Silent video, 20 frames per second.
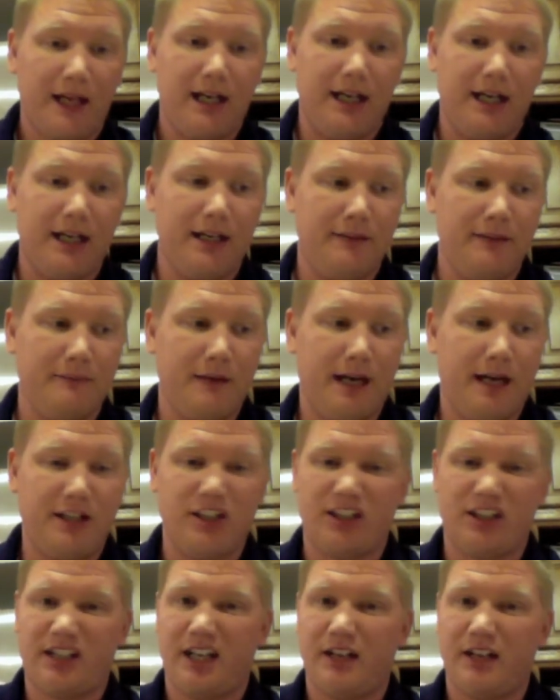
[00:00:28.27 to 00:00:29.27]
I
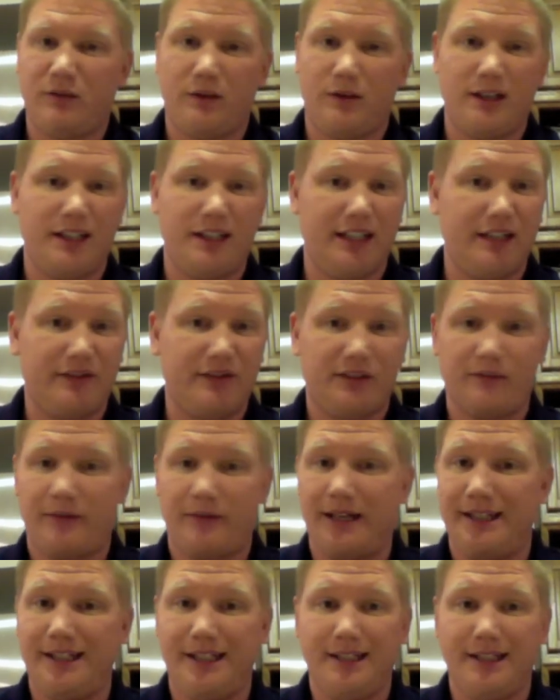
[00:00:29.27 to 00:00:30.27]
just kind of wanted to give some
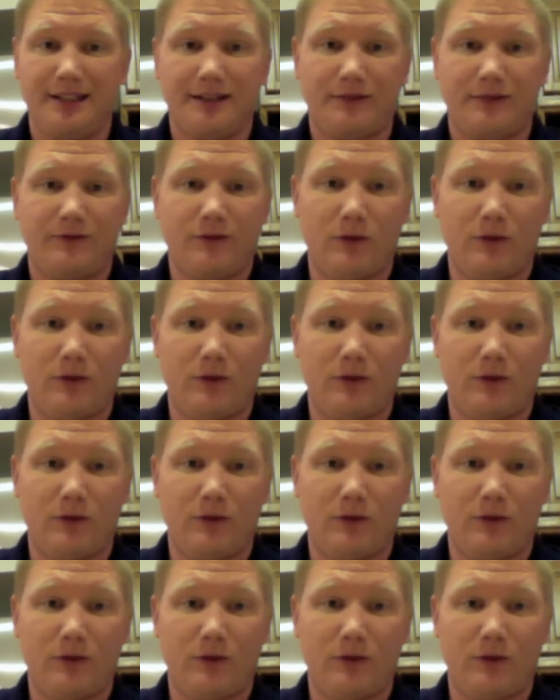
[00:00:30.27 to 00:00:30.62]
ideas